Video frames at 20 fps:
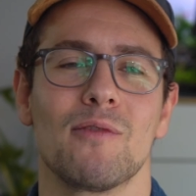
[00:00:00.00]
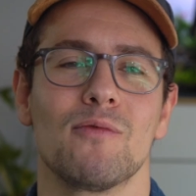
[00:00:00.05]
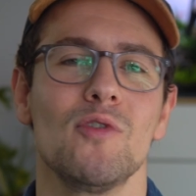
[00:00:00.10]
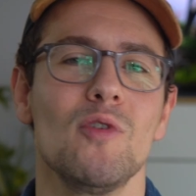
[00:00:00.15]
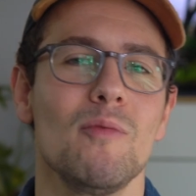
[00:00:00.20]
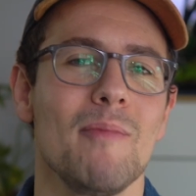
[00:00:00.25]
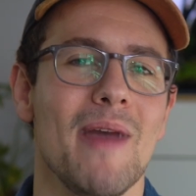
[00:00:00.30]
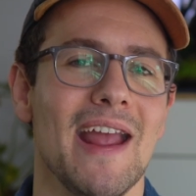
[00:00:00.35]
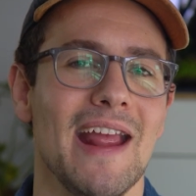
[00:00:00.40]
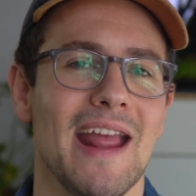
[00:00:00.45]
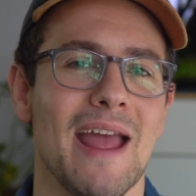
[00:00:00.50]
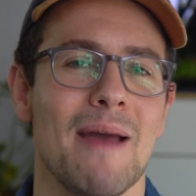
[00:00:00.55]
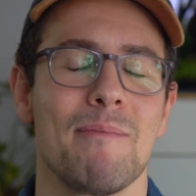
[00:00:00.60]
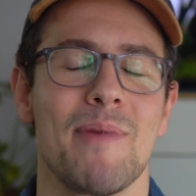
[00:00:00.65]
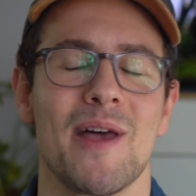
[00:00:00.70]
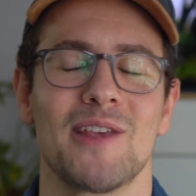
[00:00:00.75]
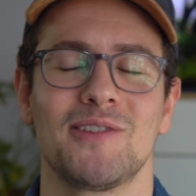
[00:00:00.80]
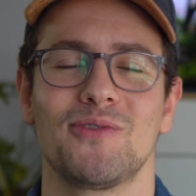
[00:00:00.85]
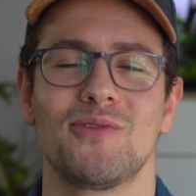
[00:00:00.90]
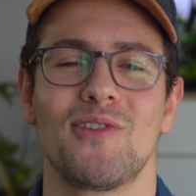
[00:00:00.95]
roommate and
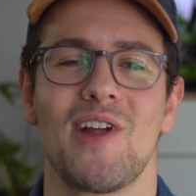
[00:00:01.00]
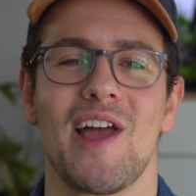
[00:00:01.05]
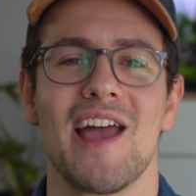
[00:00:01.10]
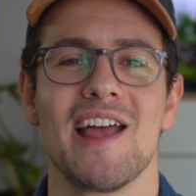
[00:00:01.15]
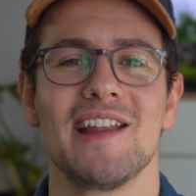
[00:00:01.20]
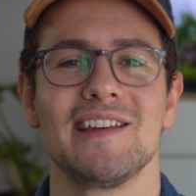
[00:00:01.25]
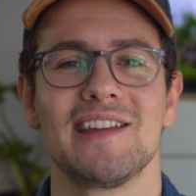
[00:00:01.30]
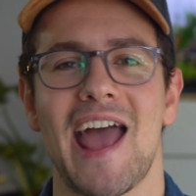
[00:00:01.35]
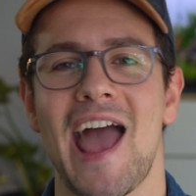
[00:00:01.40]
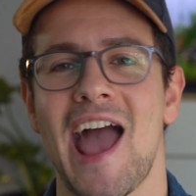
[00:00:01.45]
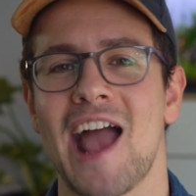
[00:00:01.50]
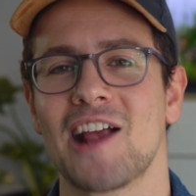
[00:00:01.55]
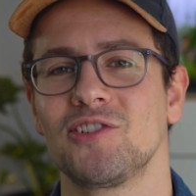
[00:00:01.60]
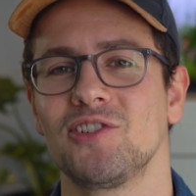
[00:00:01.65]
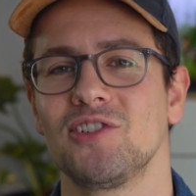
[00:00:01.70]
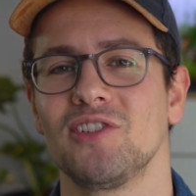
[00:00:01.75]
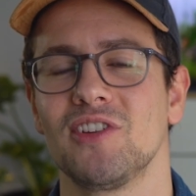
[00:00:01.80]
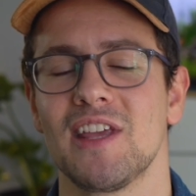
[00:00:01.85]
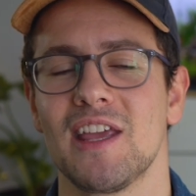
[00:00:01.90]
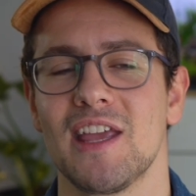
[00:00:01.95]
best friend
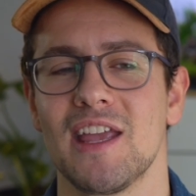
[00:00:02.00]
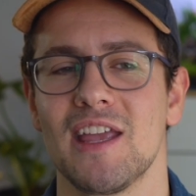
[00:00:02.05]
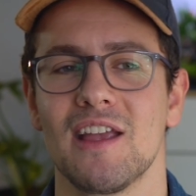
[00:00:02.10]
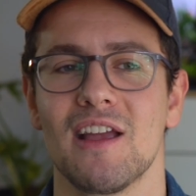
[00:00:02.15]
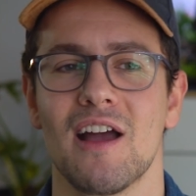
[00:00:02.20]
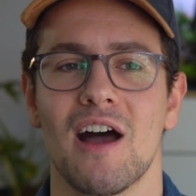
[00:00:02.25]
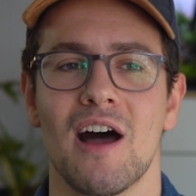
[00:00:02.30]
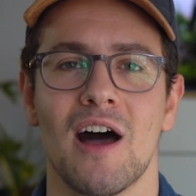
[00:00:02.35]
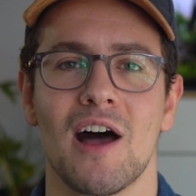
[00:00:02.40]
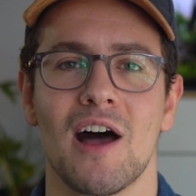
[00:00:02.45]
actually